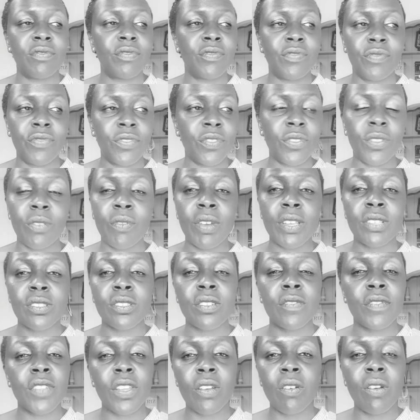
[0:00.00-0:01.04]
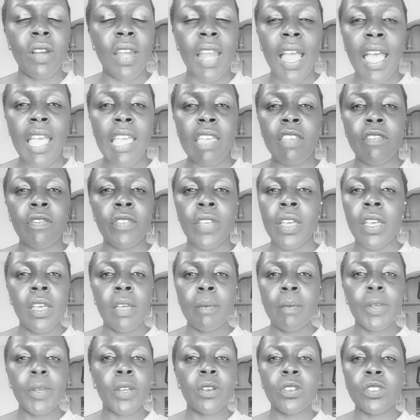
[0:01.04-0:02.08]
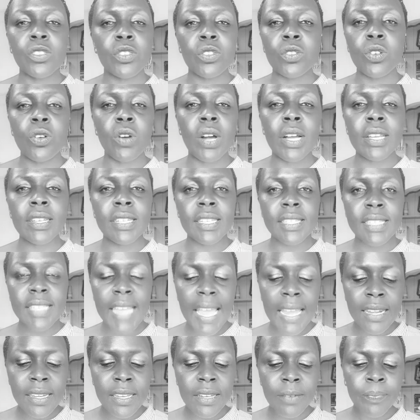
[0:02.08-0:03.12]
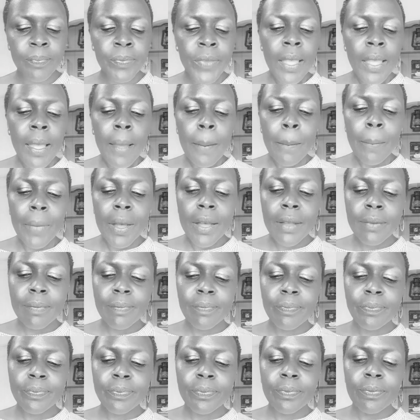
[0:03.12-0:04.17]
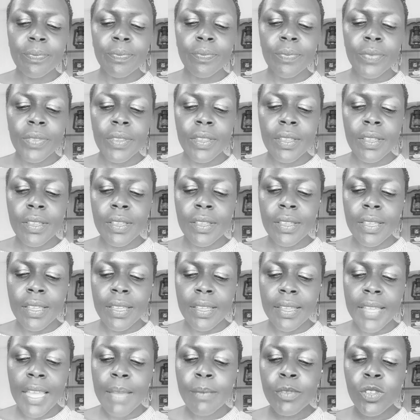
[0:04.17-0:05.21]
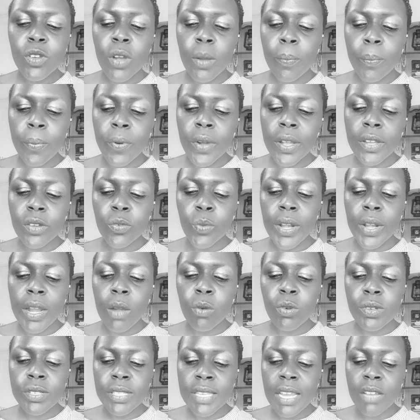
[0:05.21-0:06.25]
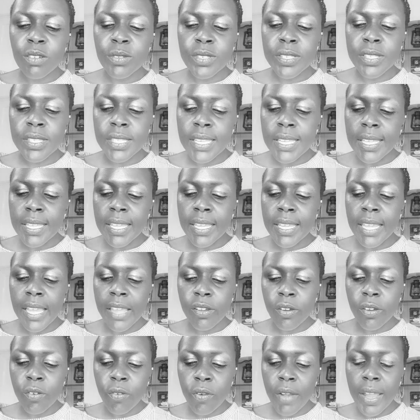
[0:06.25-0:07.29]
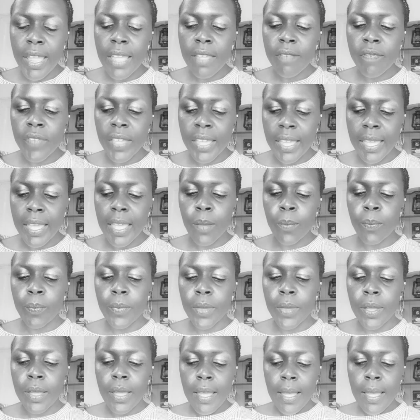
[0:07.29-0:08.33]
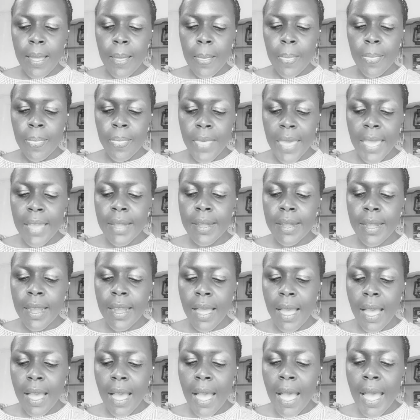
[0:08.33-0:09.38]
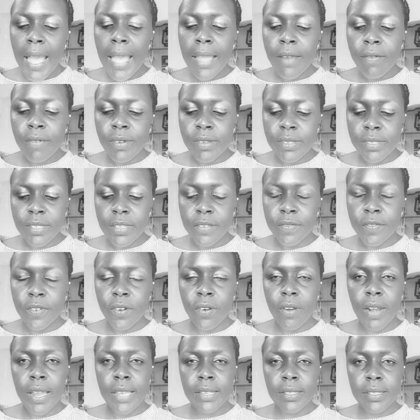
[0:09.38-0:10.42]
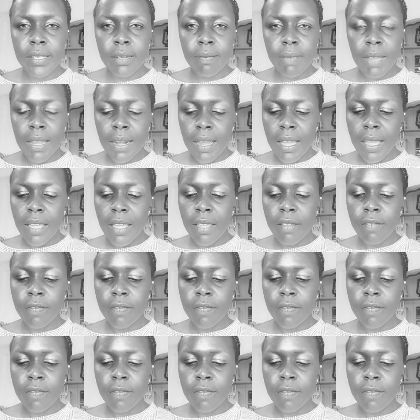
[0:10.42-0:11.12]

for the rest of your life because you don't understand it. But came to a point when I was now seeking and craving Him. Then I received Christ in my life.